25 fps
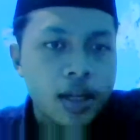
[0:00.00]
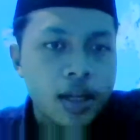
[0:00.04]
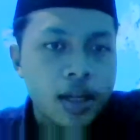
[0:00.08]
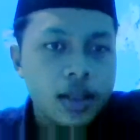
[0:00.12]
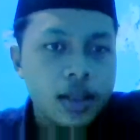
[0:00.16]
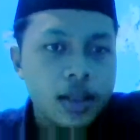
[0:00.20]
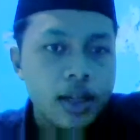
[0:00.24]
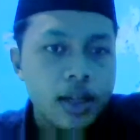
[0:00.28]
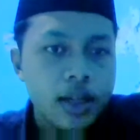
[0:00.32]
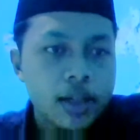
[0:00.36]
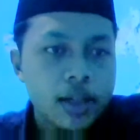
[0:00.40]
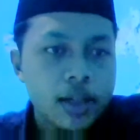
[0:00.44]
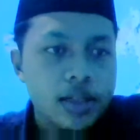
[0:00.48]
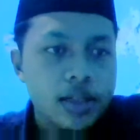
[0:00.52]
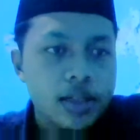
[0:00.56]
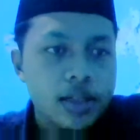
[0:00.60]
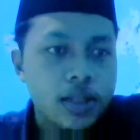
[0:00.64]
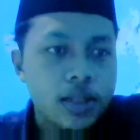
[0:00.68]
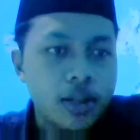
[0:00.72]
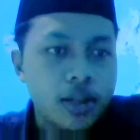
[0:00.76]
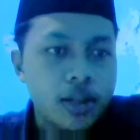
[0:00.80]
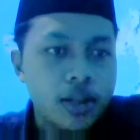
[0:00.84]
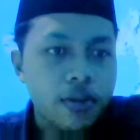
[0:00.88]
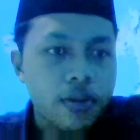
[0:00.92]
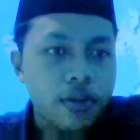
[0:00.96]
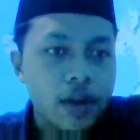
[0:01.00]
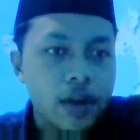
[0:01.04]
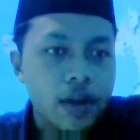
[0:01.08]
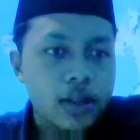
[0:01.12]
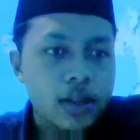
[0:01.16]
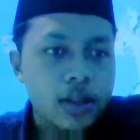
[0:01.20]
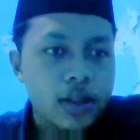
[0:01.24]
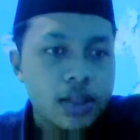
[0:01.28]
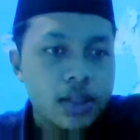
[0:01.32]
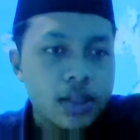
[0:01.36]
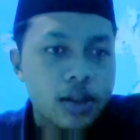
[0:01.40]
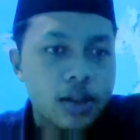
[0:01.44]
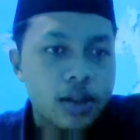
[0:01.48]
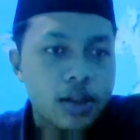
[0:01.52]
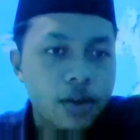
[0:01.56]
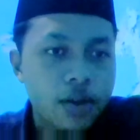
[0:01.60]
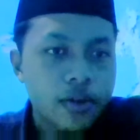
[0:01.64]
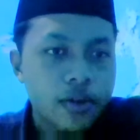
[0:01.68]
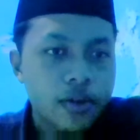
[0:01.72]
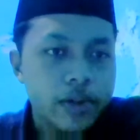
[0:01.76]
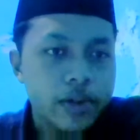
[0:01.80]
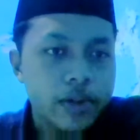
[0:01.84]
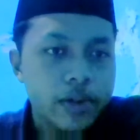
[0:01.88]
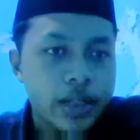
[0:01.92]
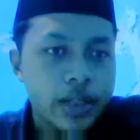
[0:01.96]
That is, the function of
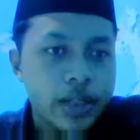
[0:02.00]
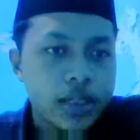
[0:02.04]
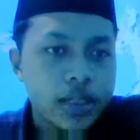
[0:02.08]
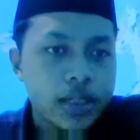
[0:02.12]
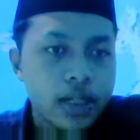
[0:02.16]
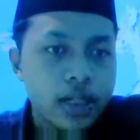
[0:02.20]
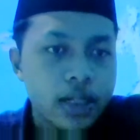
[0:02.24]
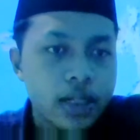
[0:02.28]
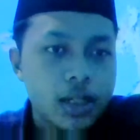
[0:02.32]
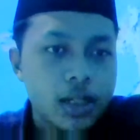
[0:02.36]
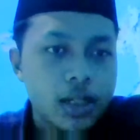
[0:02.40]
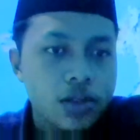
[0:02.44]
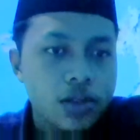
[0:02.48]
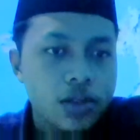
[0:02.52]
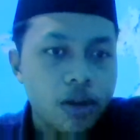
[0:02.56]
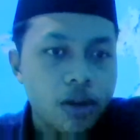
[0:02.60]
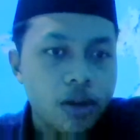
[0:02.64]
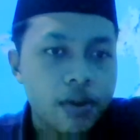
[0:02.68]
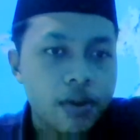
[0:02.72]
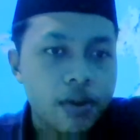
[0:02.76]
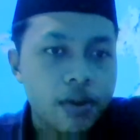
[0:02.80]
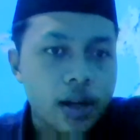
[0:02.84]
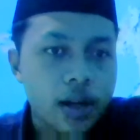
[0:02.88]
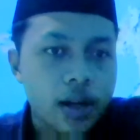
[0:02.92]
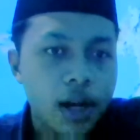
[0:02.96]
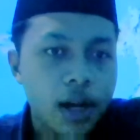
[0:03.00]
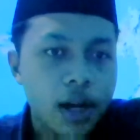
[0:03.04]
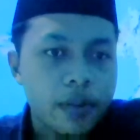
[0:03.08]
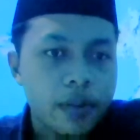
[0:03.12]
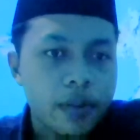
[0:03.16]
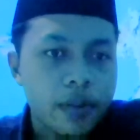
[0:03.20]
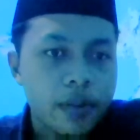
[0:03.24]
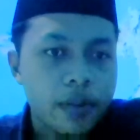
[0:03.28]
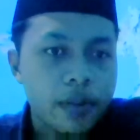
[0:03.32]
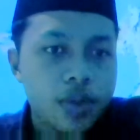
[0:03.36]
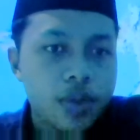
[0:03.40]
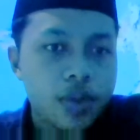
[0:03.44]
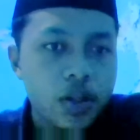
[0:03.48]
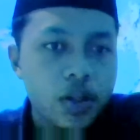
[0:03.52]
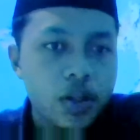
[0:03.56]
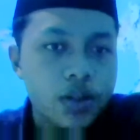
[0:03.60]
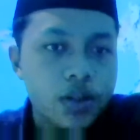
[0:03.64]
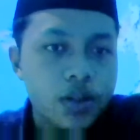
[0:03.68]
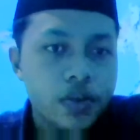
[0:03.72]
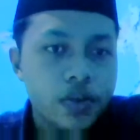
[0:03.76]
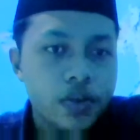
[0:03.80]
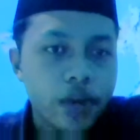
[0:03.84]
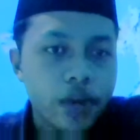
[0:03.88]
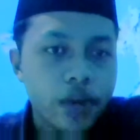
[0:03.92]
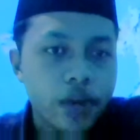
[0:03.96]
coagulation is to overcome
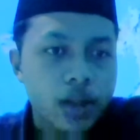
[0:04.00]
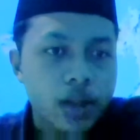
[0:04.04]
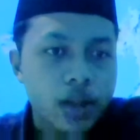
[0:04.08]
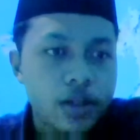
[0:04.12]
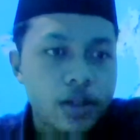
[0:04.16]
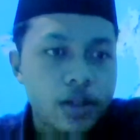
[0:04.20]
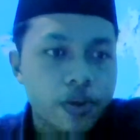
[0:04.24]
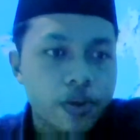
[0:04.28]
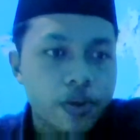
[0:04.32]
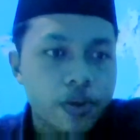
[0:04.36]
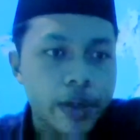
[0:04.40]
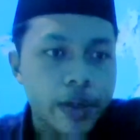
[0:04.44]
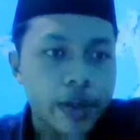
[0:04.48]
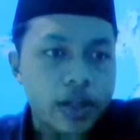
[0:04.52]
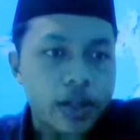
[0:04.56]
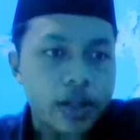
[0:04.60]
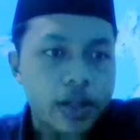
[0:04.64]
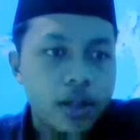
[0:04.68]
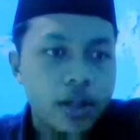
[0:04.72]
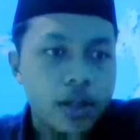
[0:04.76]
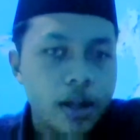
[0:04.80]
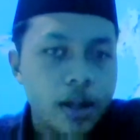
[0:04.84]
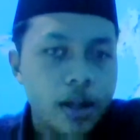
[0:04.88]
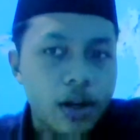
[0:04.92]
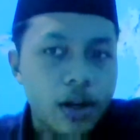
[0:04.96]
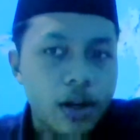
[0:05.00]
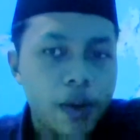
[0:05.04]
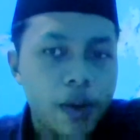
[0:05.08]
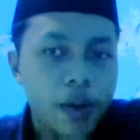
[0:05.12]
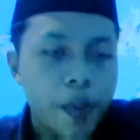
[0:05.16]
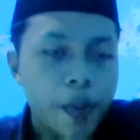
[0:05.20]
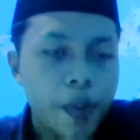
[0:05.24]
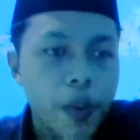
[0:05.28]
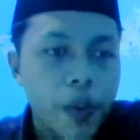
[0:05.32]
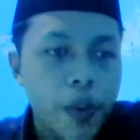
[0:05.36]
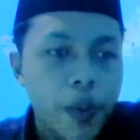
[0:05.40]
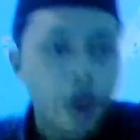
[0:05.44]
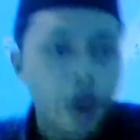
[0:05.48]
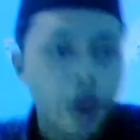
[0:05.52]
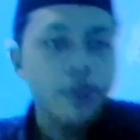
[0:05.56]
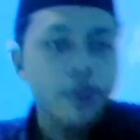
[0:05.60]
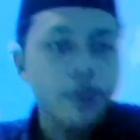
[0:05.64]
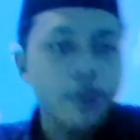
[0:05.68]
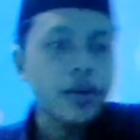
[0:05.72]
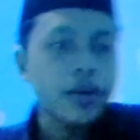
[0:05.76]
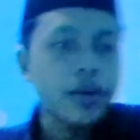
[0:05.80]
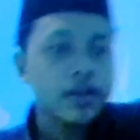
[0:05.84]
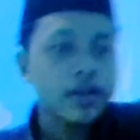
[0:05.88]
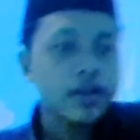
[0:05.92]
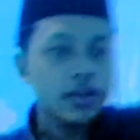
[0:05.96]
those factors which
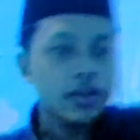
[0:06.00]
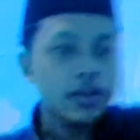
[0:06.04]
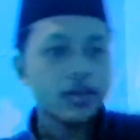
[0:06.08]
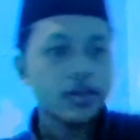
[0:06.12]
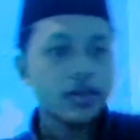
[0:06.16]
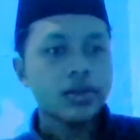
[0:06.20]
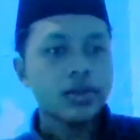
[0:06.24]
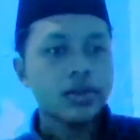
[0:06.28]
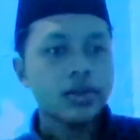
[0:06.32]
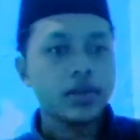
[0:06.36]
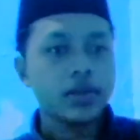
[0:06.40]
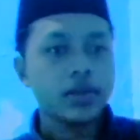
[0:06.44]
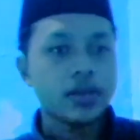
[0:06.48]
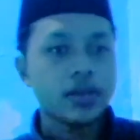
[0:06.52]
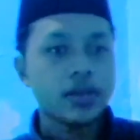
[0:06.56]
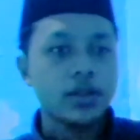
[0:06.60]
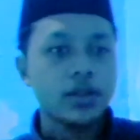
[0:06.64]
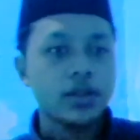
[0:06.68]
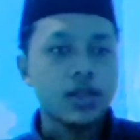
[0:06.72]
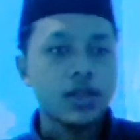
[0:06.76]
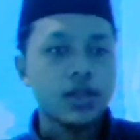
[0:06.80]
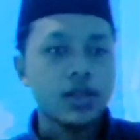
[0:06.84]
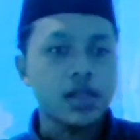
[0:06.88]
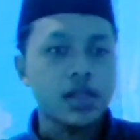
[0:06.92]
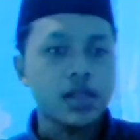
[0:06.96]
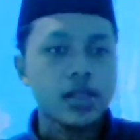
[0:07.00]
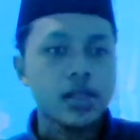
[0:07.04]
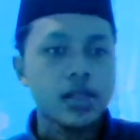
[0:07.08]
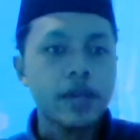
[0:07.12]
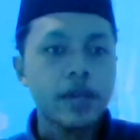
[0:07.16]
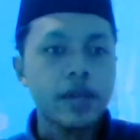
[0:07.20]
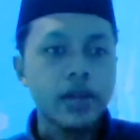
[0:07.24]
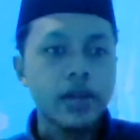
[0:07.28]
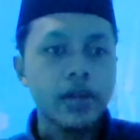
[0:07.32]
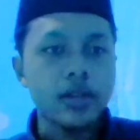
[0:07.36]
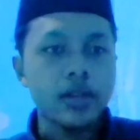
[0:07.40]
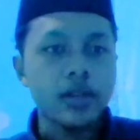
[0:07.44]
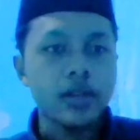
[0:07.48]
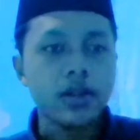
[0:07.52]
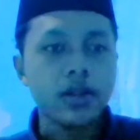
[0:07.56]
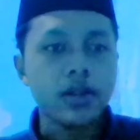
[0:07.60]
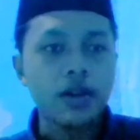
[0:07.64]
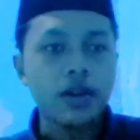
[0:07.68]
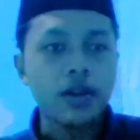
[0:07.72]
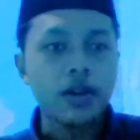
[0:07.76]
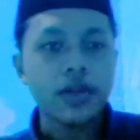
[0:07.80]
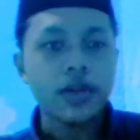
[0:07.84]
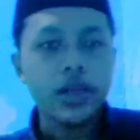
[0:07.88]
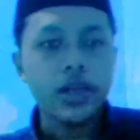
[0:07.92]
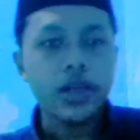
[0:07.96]
promote the stability
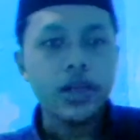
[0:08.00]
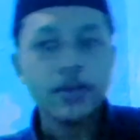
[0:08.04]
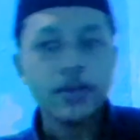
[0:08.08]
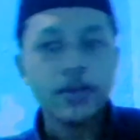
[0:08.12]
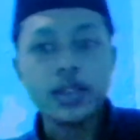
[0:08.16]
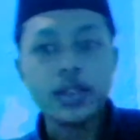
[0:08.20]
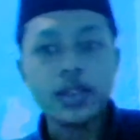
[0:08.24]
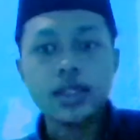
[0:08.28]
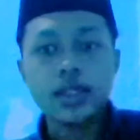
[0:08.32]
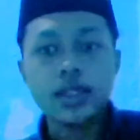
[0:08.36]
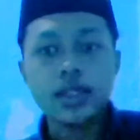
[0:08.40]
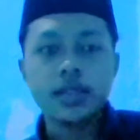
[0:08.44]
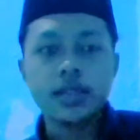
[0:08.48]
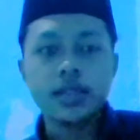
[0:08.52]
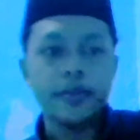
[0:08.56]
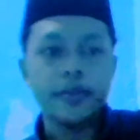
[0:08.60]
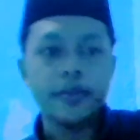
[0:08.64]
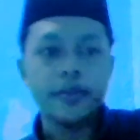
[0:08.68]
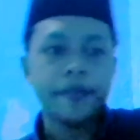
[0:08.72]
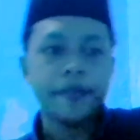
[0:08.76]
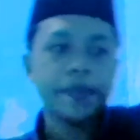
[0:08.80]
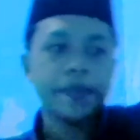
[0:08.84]
of a given system.